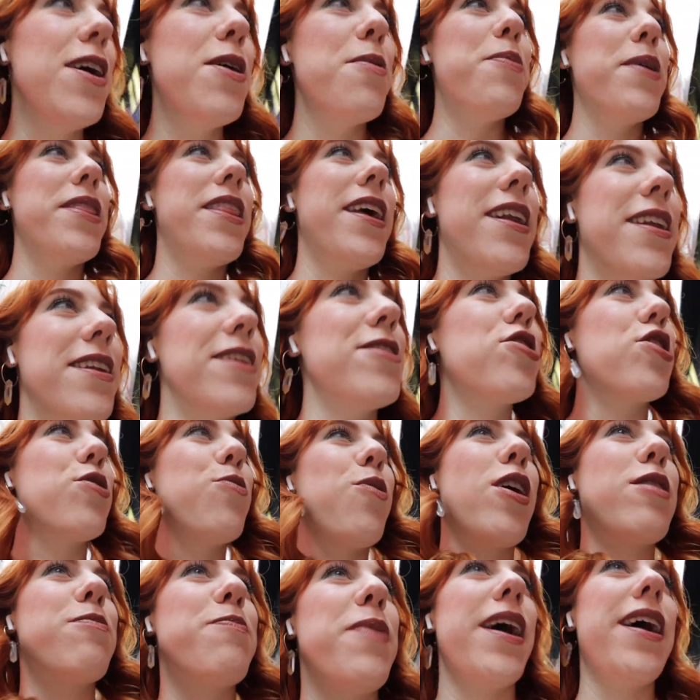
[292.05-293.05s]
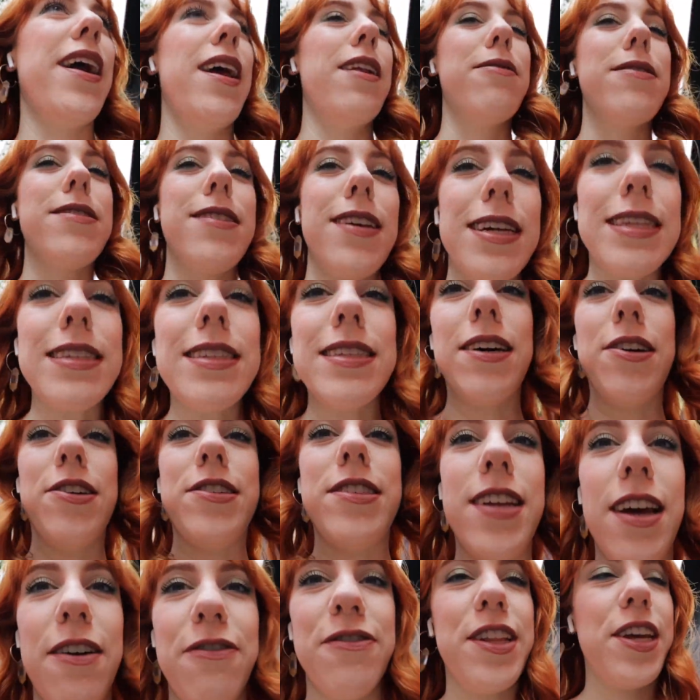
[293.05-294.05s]
But then she walked by and I was like, that was
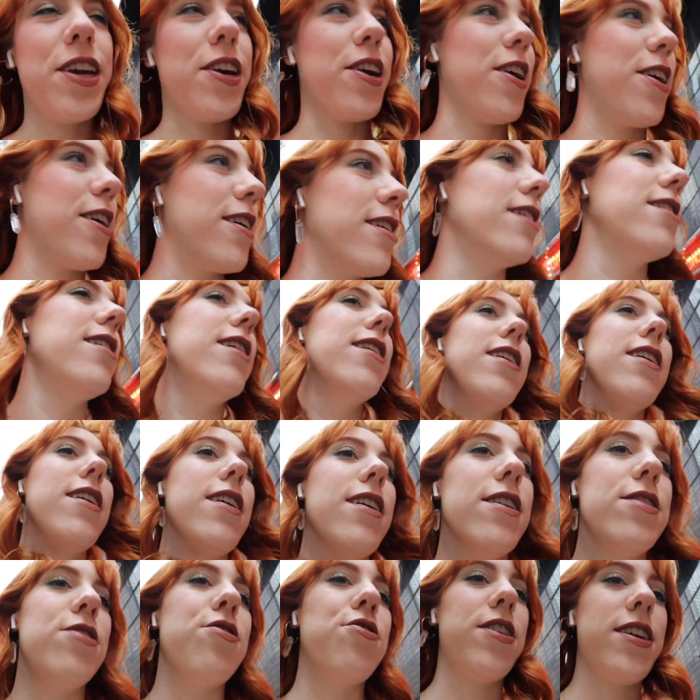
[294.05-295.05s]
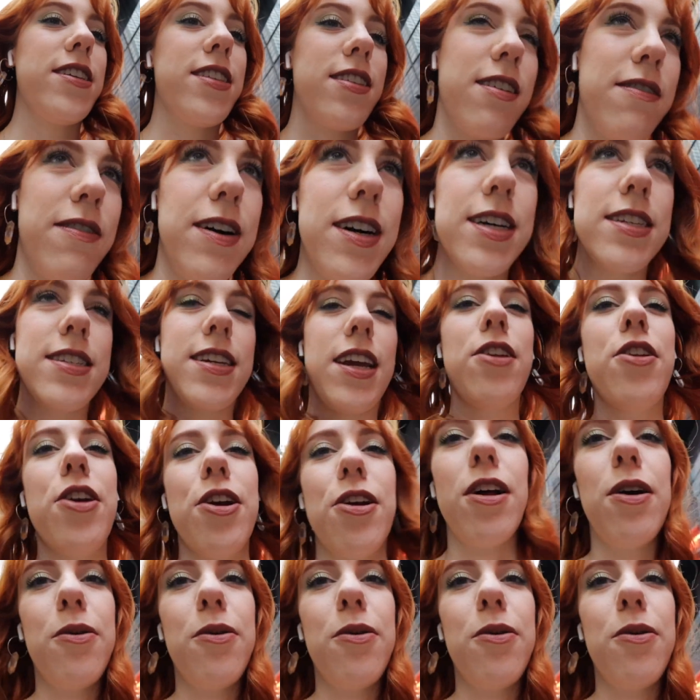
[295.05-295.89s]
definitely her. So Jessica Vosk, I know you're